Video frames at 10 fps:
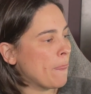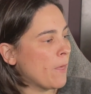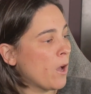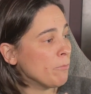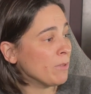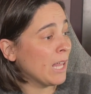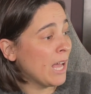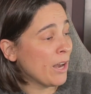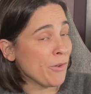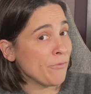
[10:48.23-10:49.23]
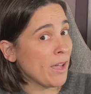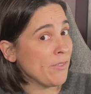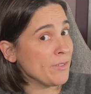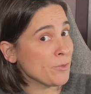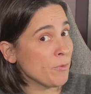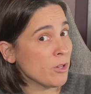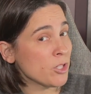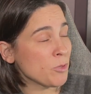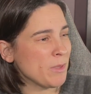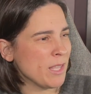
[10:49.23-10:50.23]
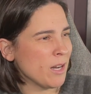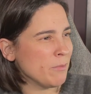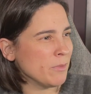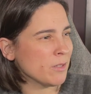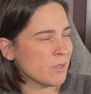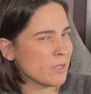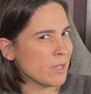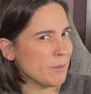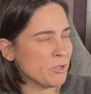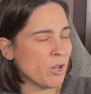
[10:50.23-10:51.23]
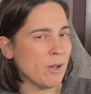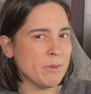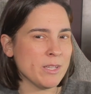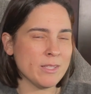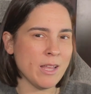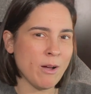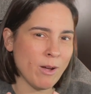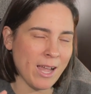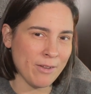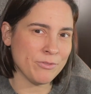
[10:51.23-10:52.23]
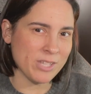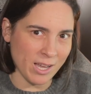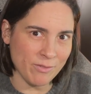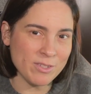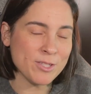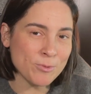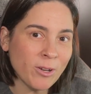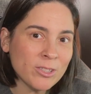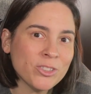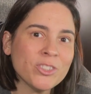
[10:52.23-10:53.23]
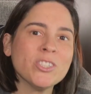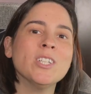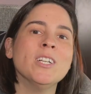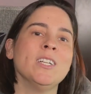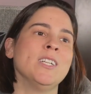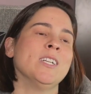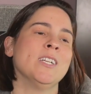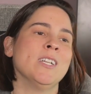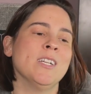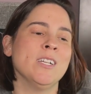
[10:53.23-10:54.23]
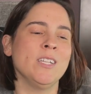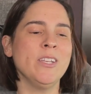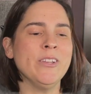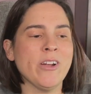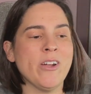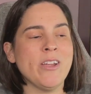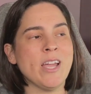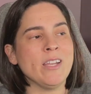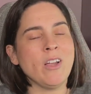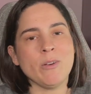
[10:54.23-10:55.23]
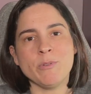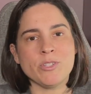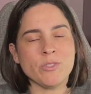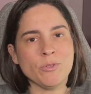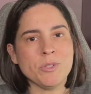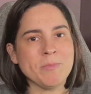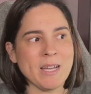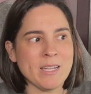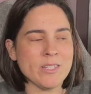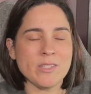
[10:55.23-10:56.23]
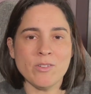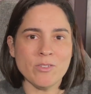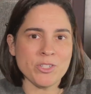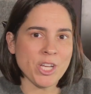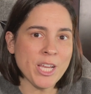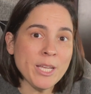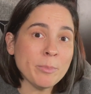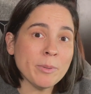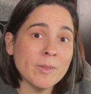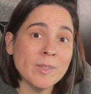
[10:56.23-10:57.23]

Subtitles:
I'm glad I found this watch, but then I'm not at the same time, because now I have to have this watch. You know, and like we just talked about, it's not cheap.